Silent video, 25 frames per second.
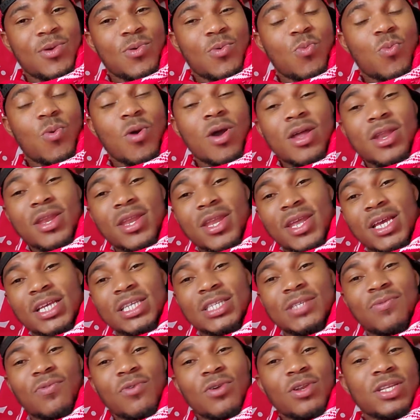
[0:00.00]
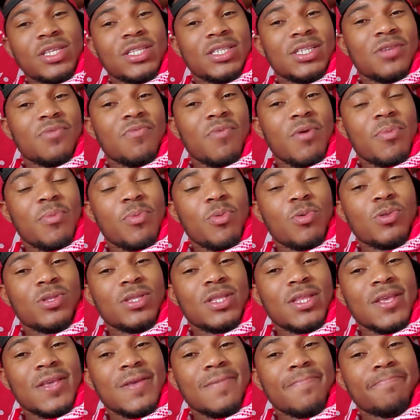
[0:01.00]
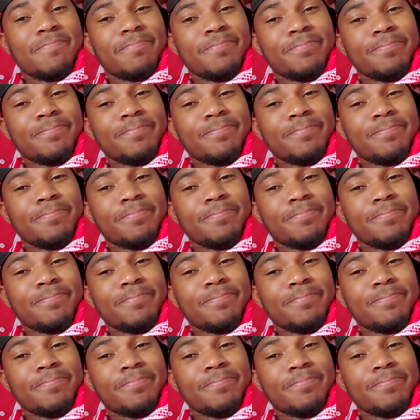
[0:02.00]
What next for this Liverpool team?